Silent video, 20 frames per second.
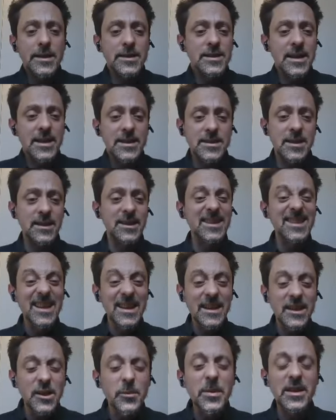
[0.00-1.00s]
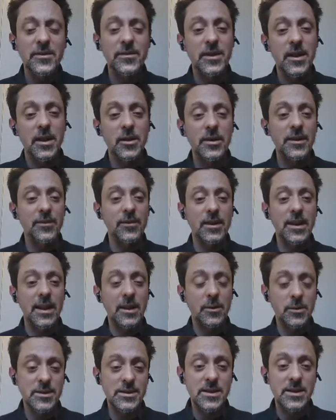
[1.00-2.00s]
teach a little bit of low-level
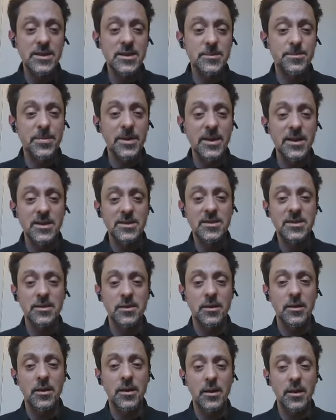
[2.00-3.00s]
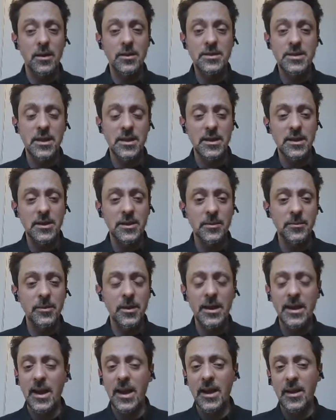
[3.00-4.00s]
languages, but certainly in